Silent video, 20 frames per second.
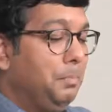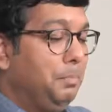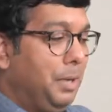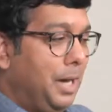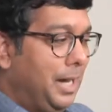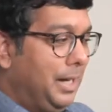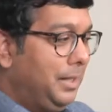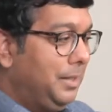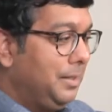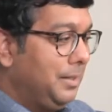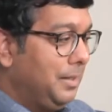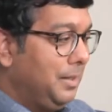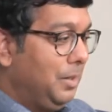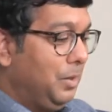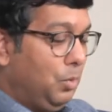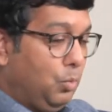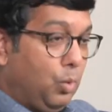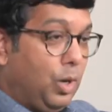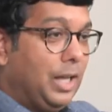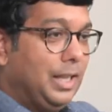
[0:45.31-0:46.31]
But
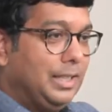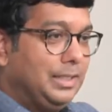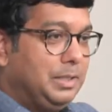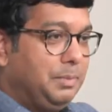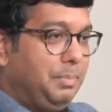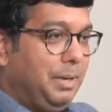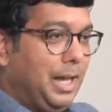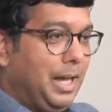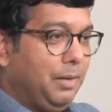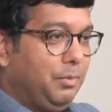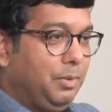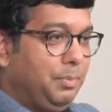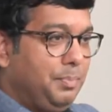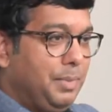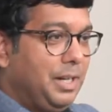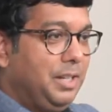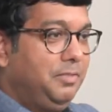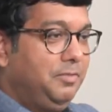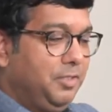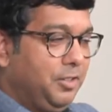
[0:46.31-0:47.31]
while it's a bag with
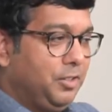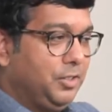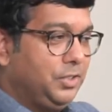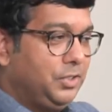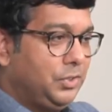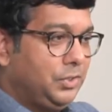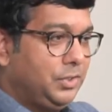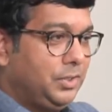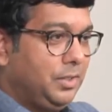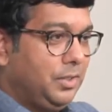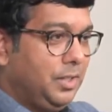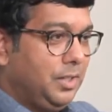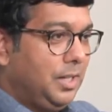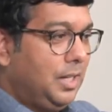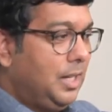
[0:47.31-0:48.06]
many firsts,